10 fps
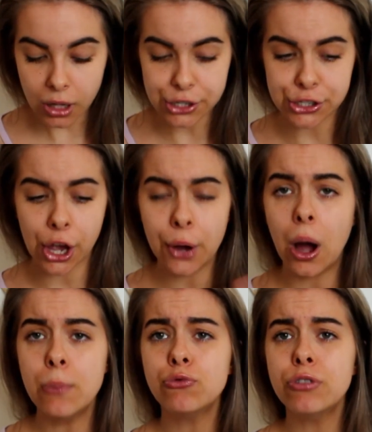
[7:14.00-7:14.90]
So
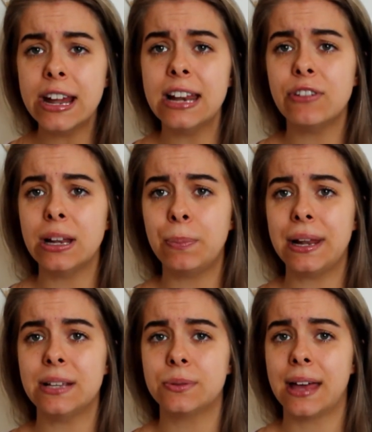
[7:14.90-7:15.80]
I'm really
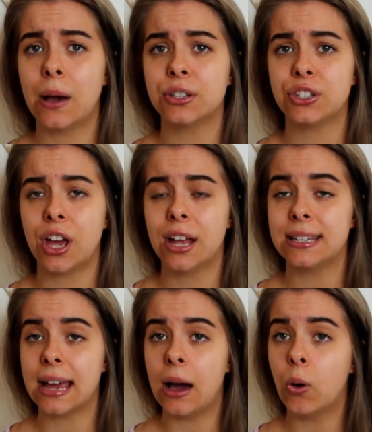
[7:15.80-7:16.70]
pleased with how it's
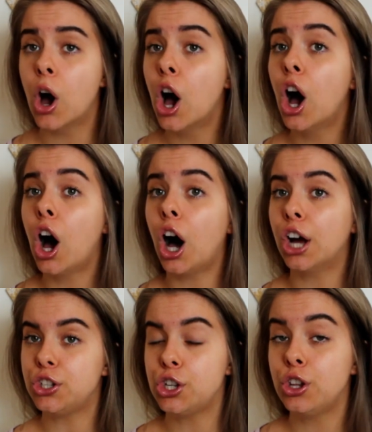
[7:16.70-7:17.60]
turned out.
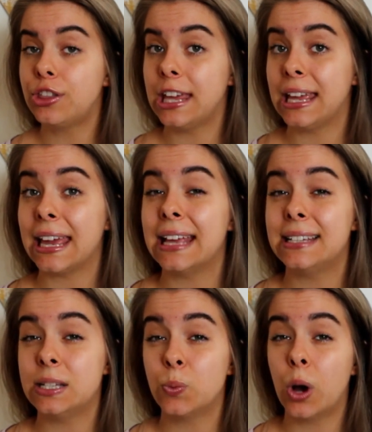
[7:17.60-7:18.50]
I do think
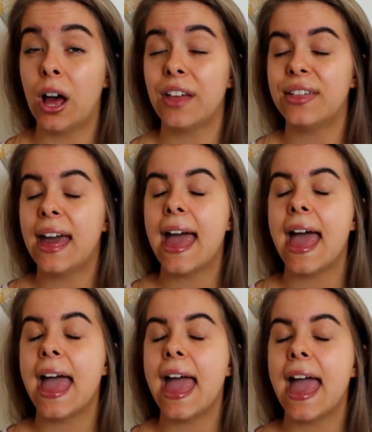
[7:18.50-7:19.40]
it is worth
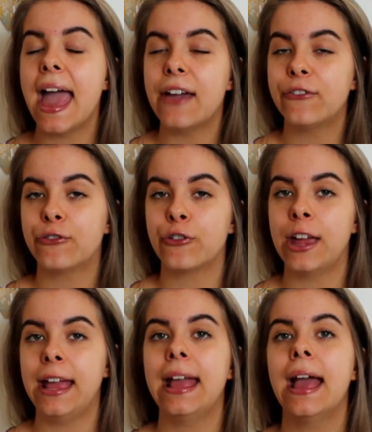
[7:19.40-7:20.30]

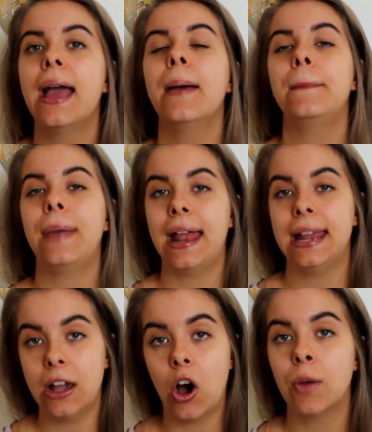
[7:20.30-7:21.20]
every
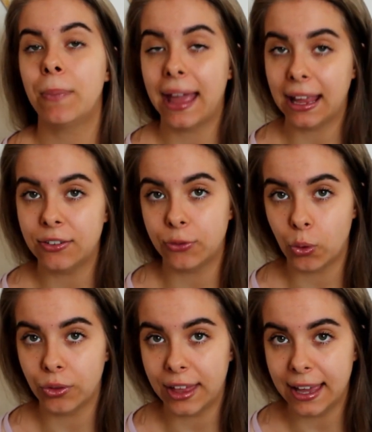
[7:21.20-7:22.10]
penny I paid
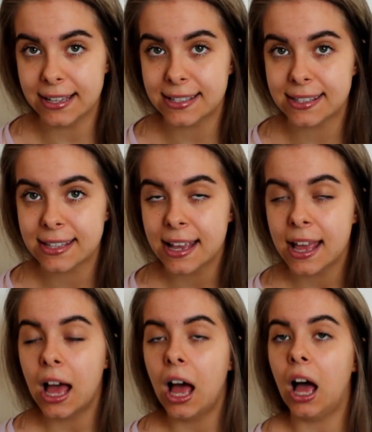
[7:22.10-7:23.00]
for this.
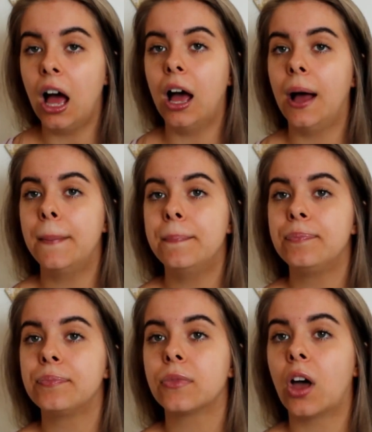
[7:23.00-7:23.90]

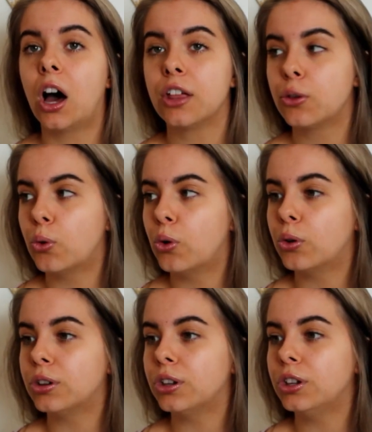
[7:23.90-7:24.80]
I
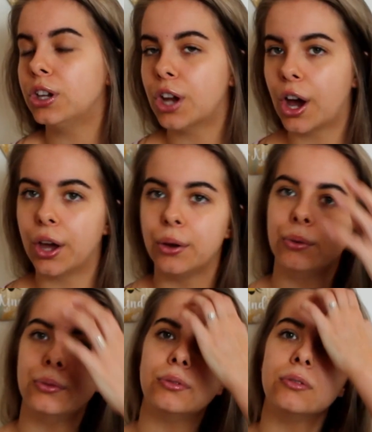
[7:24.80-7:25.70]
thought, you
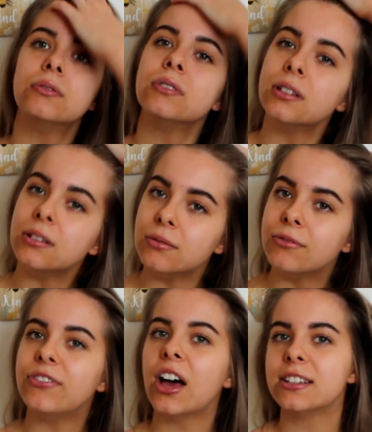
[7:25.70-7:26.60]
know,
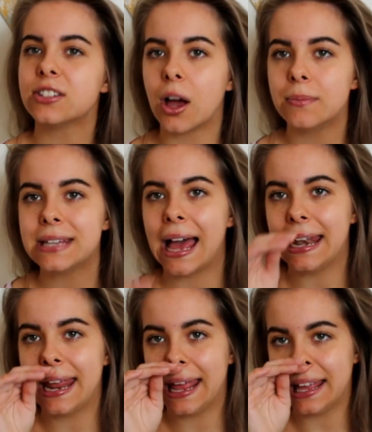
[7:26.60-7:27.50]
first time
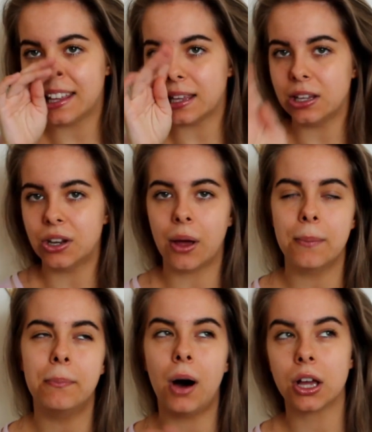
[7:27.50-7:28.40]
tanning, you know,
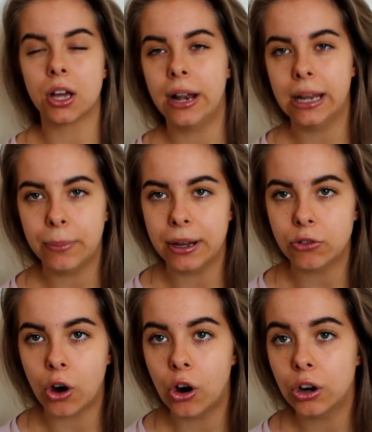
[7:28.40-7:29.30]
it might go a little bit
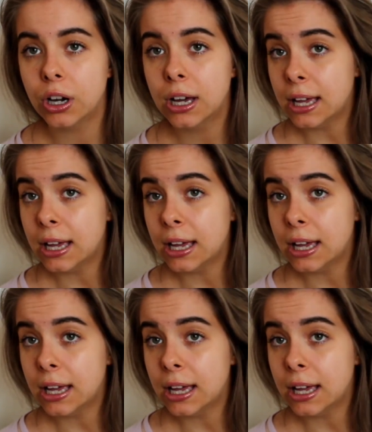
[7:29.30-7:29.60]
wrong.